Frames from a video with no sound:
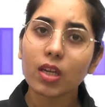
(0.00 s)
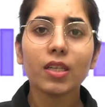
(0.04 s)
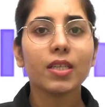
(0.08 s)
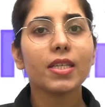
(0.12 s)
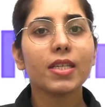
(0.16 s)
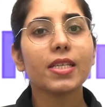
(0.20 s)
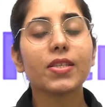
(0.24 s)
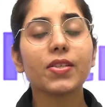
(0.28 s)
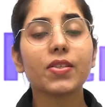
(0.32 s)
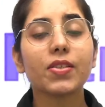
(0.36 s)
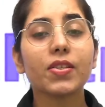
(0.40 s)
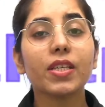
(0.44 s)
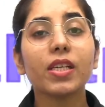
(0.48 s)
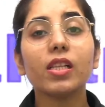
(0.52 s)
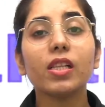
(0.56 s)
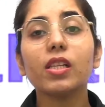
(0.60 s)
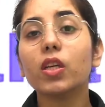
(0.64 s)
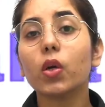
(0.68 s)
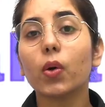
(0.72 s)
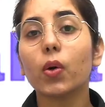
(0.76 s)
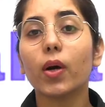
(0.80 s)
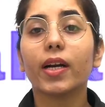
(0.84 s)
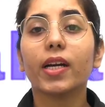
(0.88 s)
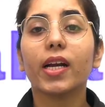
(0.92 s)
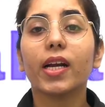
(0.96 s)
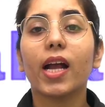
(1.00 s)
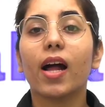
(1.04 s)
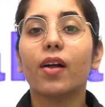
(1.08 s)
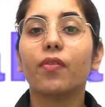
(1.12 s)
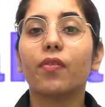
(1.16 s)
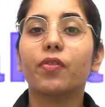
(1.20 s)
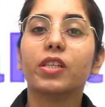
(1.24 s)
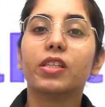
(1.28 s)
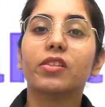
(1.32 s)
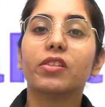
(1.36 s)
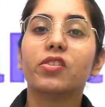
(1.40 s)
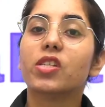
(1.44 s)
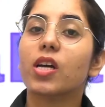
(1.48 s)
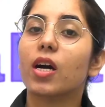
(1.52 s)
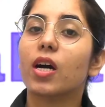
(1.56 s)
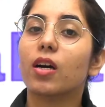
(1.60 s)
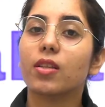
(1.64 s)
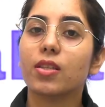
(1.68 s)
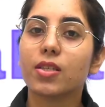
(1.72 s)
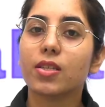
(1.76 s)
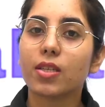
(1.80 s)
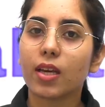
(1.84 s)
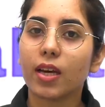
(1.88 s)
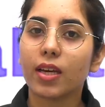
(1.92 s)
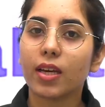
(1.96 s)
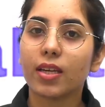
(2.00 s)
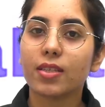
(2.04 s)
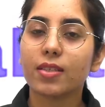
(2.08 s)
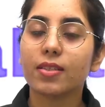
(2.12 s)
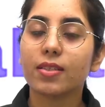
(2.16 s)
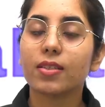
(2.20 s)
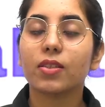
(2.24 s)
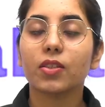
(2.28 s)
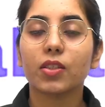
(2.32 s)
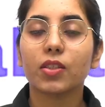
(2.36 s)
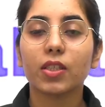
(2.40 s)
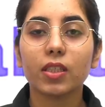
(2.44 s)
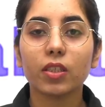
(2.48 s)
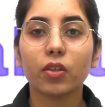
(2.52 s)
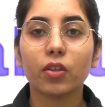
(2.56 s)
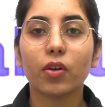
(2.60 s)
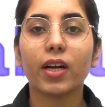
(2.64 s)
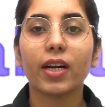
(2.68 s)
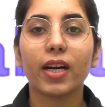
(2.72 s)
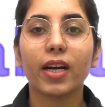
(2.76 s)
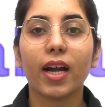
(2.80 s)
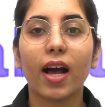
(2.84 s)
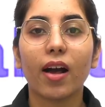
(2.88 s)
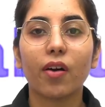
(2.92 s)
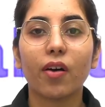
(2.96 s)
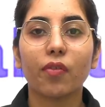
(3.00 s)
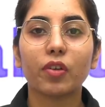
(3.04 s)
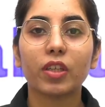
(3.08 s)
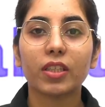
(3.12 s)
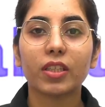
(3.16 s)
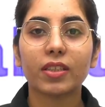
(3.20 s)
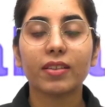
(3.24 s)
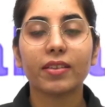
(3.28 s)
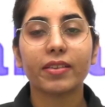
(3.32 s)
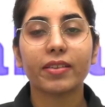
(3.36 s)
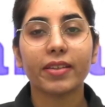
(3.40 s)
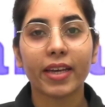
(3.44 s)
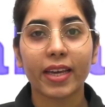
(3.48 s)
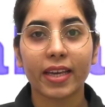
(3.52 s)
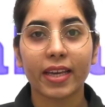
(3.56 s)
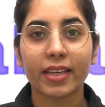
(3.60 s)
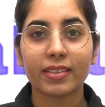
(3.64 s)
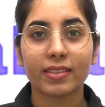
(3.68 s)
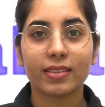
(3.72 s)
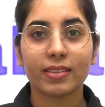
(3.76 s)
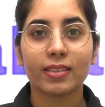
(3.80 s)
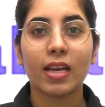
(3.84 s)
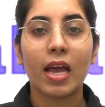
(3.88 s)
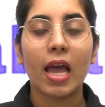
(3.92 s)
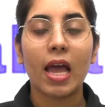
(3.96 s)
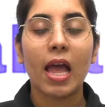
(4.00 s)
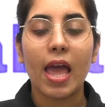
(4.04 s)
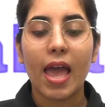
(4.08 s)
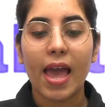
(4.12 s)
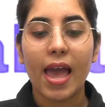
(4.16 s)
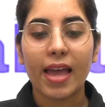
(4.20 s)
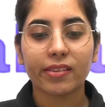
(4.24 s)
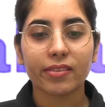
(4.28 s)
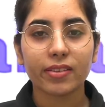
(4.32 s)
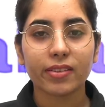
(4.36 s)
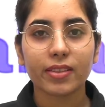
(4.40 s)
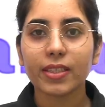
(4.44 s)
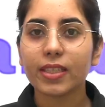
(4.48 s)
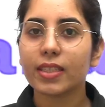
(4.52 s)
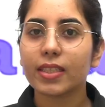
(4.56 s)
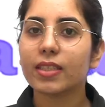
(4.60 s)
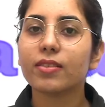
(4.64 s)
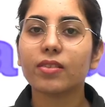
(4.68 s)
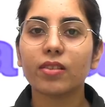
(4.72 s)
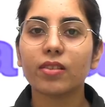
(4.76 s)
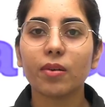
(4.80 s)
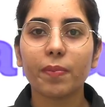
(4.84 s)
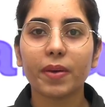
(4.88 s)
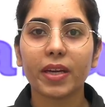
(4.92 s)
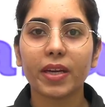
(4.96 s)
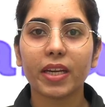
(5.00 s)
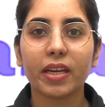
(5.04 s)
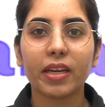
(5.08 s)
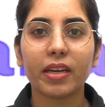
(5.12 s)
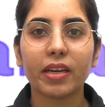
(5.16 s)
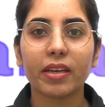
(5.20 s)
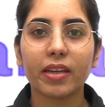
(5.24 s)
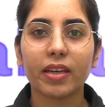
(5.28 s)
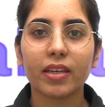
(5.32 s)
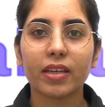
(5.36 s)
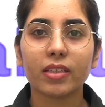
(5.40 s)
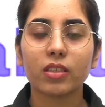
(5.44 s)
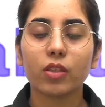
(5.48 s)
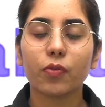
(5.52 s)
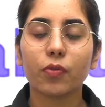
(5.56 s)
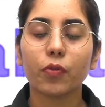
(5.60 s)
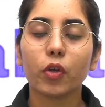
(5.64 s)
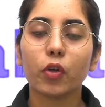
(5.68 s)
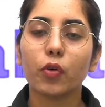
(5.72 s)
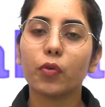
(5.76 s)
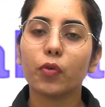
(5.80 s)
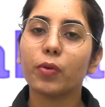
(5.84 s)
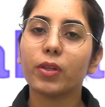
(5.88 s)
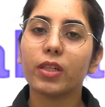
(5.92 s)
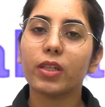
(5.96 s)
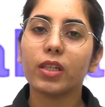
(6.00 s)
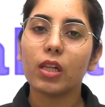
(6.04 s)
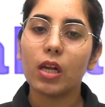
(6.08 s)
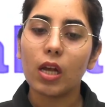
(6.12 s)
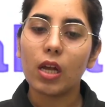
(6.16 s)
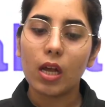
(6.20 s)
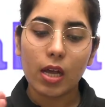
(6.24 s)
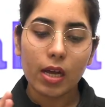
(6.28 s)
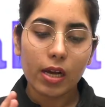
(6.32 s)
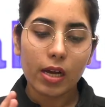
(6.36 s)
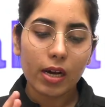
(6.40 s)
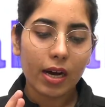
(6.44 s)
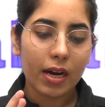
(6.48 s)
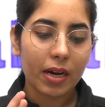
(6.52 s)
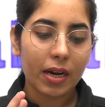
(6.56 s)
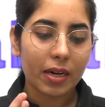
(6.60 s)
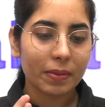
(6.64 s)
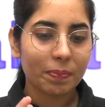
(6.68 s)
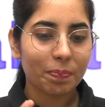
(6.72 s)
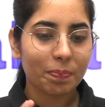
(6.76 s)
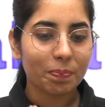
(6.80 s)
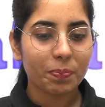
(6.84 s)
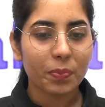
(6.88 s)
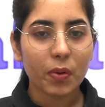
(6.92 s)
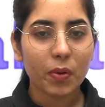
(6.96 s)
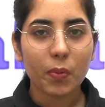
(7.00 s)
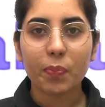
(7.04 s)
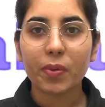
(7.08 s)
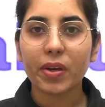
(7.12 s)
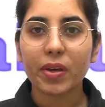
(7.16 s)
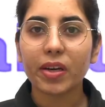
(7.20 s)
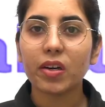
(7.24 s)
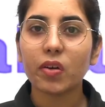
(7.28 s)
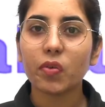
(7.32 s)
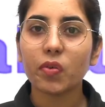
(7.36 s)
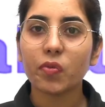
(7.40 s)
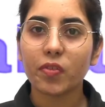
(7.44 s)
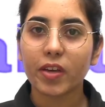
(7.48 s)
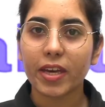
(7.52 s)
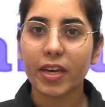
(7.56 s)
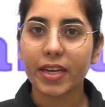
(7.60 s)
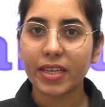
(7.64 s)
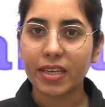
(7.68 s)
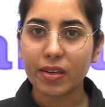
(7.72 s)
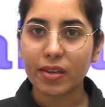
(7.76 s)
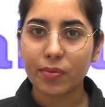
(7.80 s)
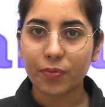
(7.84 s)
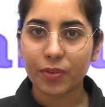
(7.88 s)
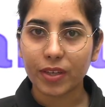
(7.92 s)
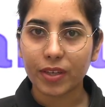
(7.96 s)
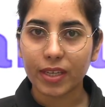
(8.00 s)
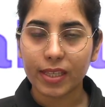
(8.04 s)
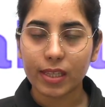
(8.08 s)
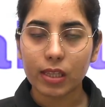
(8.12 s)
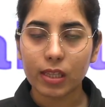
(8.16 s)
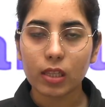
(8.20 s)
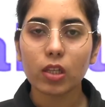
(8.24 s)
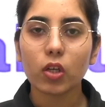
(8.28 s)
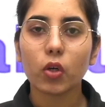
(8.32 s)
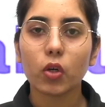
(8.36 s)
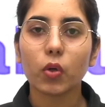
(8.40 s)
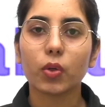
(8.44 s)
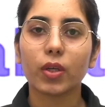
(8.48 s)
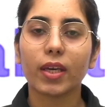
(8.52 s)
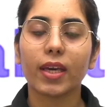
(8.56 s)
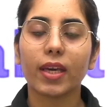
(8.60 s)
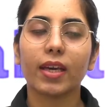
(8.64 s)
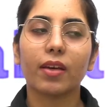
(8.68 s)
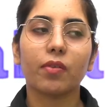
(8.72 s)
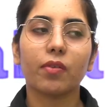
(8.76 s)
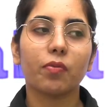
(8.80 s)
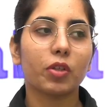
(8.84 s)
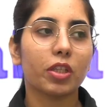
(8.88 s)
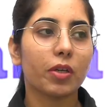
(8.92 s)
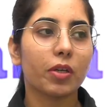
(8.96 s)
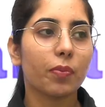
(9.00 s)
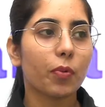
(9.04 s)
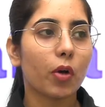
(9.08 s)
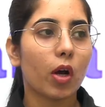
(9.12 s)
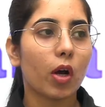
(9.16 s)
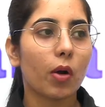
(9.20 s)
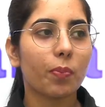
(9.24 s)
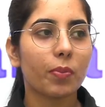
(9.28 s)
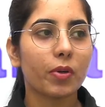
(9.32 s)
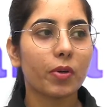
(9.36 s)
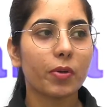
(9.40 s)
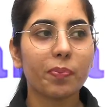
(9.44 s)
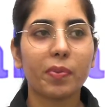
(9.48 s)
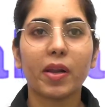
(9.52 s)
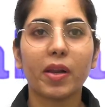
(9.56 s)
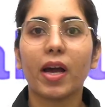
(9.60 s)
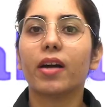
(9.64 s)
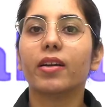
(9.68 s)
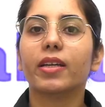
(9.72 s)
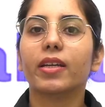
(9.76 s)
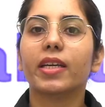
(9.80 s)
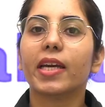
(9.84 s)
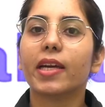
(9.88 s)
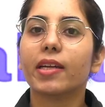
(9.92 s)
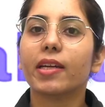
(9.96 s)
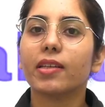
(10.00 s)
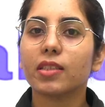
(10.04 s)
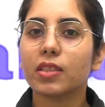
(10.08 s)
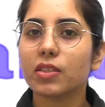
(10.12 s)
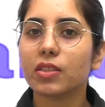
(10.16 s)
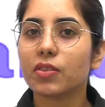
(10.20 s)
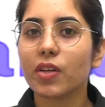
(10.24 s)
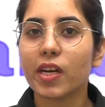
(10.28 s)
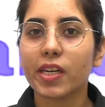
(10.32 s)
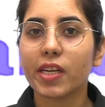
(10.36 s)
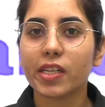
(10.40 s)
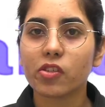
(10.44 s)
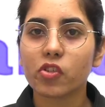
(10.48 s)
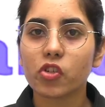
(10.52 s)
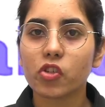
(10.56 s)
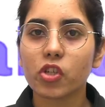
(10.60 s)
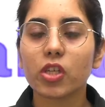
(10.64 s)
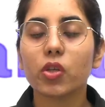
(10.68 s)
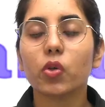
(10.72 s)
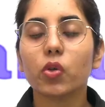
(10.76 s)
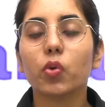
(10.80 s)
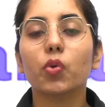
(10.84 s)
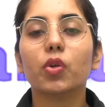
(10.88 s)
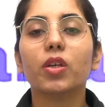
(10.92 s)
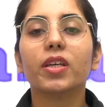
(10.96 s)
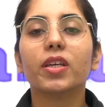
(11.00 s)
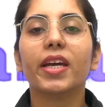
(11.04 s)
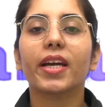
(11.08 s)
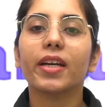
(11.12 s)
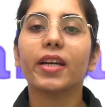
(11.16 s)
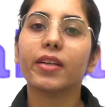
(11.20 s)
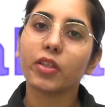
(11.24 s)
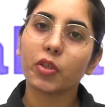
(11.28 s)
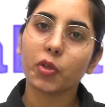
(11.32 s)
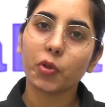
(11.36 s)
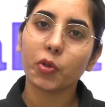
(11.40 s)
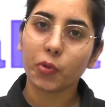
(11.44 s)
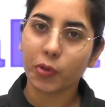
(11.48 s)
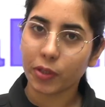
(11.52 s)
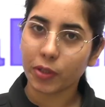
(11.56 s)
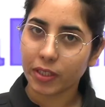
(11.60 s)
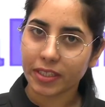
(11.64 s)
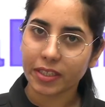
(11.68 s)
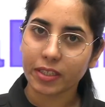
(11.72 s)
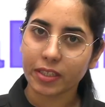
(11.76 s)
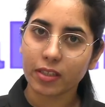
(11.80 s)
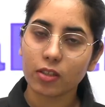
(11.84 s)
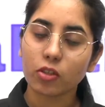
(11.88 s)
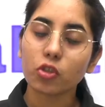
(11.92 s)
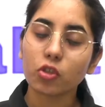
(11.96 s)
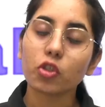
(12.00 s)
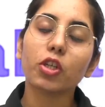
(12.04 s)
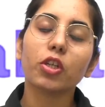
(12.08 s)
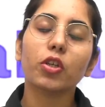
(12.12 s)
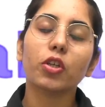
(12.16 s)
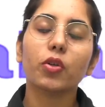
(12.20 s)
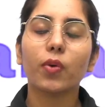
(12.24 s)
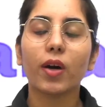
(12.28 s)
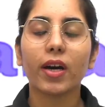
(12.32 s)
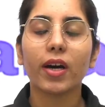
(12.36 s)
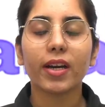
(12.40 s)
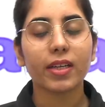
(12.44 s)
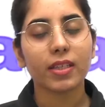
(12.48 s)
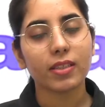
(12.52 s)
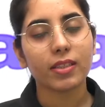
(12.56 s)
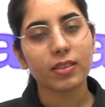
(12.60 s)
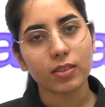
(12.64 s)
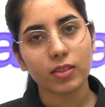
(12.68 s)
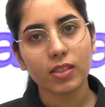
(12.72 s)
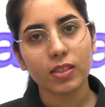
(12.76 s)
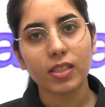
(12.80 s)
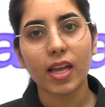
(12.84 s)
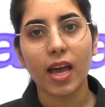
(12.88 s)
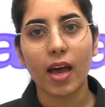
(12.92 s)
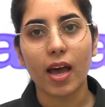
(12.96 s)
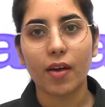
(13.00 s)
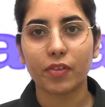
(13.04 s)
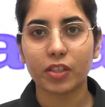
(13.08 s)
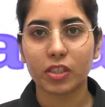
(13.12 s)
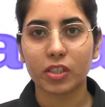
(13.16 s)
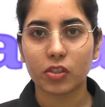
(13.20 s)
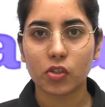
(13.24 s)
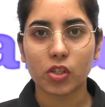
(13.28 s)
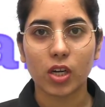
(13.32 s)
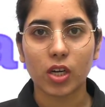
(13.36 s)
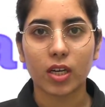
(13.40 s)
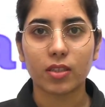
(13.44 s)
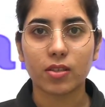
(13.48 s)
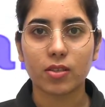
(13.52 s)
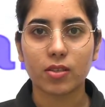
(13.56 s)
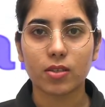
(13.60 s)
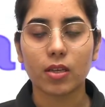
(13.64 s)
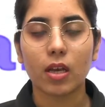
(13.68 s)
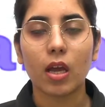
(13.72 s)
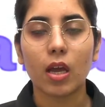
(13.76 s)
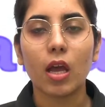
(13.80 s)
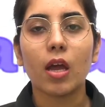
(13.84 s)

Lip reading: still you are having chance, guys, still you are having the days, and these remaining days, if you will prepare very well, okay, with a proper planning and a strategy, you can do it. So you are still having chance.